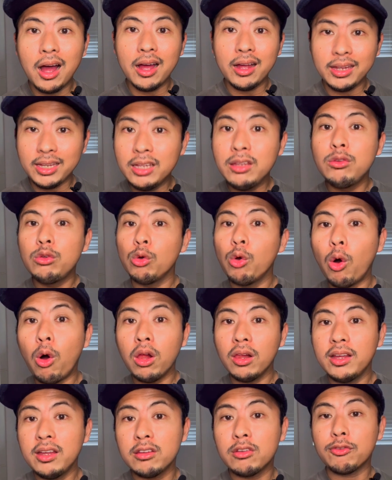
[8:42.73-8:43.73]
into all
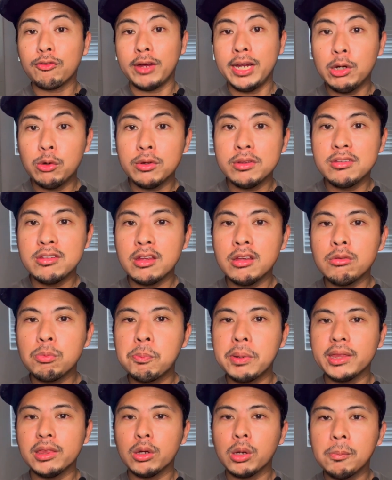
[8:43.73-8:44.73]
his fragrances,
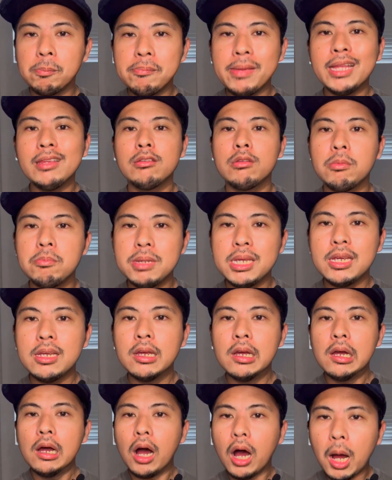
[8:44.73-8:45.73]
but they're meant to be
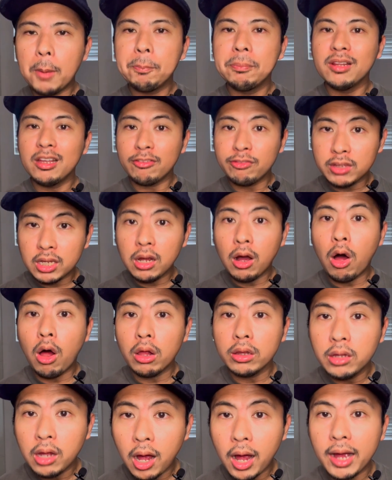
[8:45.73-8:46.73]
uplifting
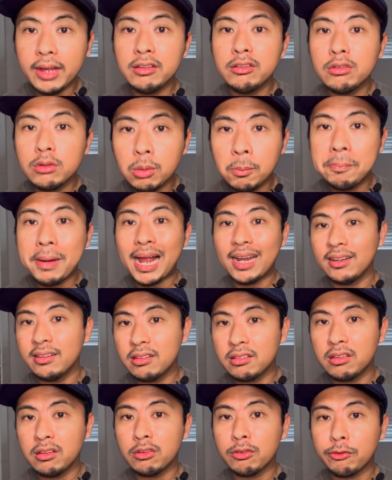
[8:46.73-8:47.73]
aldehydes to balance
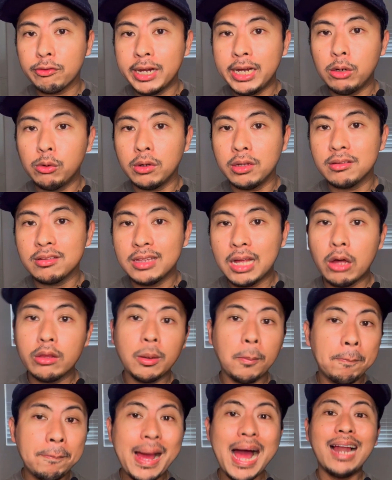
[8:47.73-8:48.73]
this fragrance. Now, the
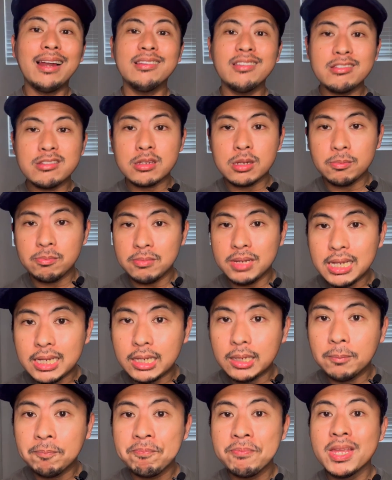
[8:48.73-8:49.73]
balance to
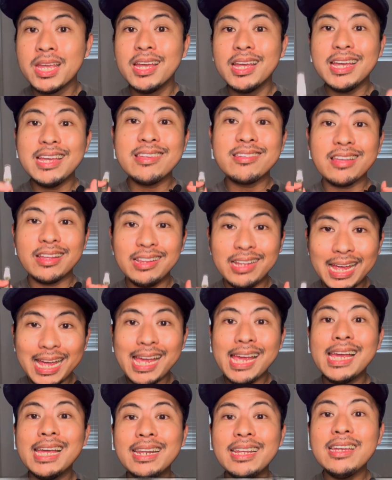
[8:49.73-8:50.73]
me is an
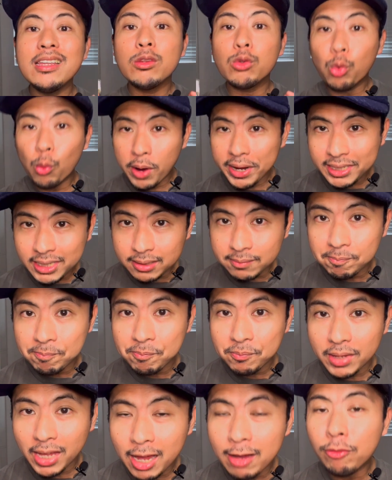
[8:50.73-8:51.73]
80-20,
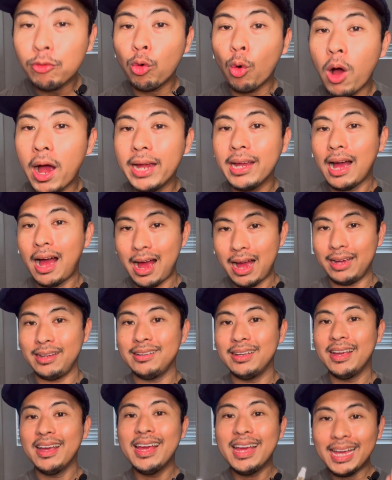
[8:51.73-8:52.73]
FYI.
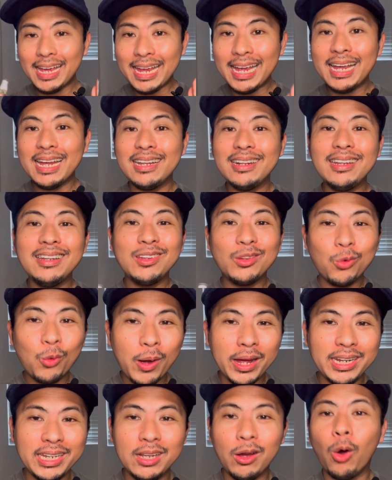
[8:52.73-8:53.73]

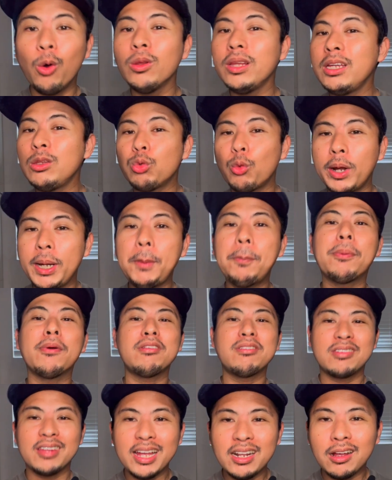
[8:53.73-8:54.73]
80-20. Only
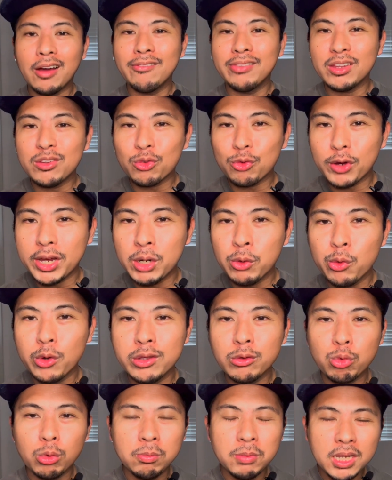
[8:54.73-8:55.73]
20% of this
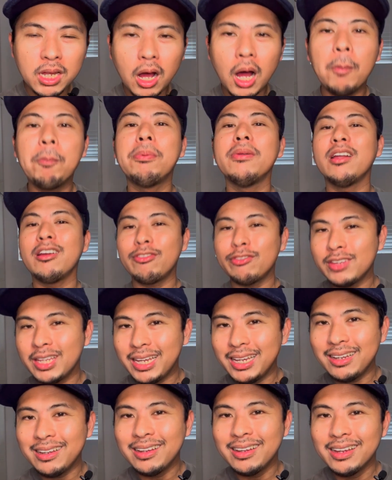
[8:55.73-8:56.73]
fragrance would be
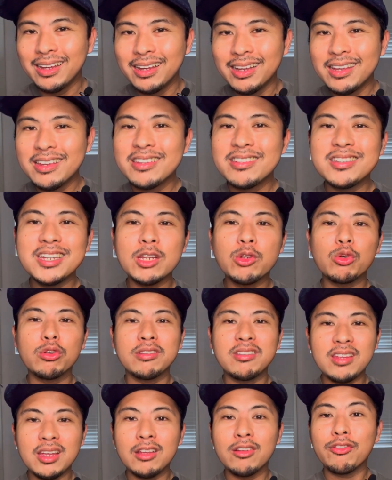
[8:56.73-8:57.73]
uplifting,
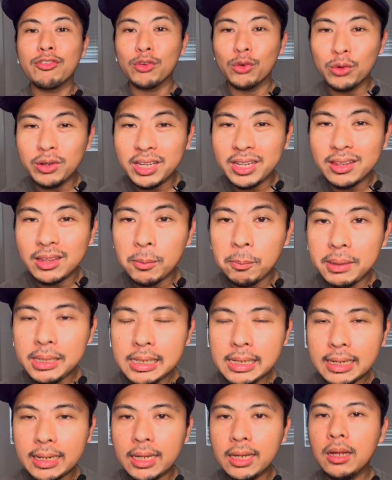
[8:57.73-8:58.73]
citrusy and fruity in the
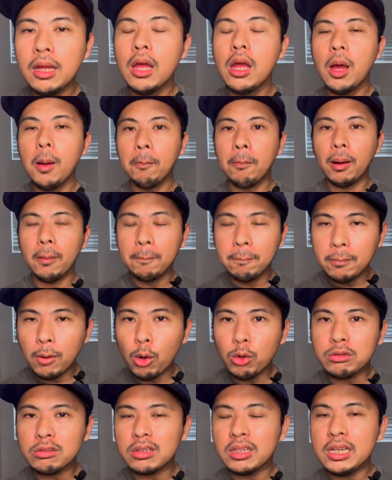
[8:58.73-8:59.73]
beginning, but
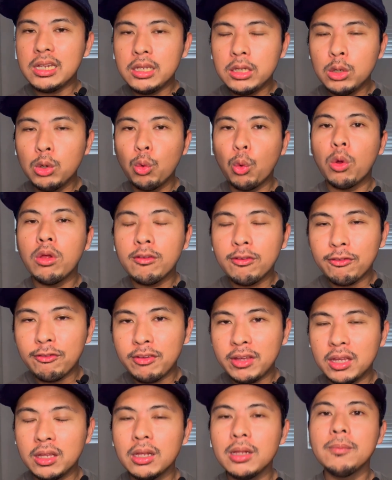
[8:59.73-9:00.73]
mostly you will
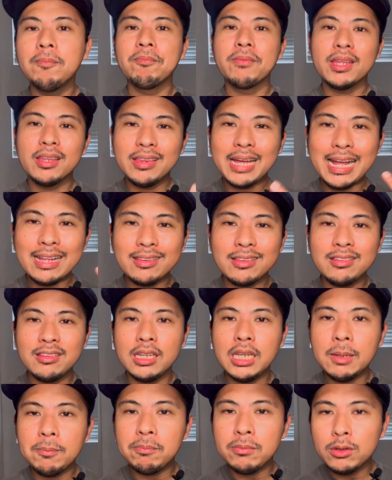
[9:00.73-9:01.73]
feel that
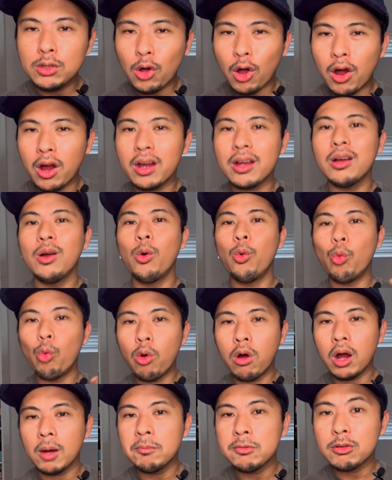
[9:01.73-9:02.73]
deep, dark,
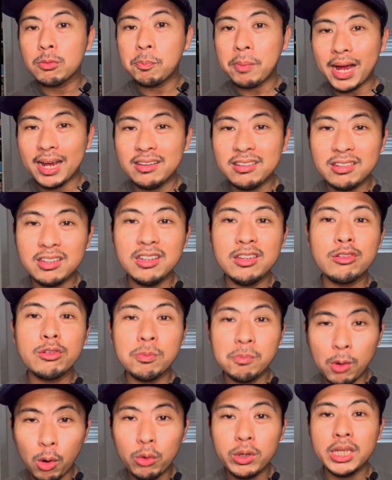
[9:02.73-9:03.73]
warm, spicy,
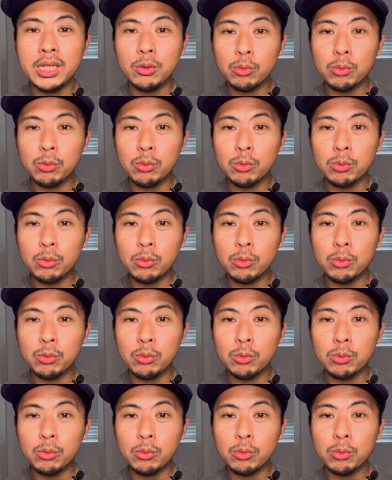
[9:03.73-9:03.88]
smoky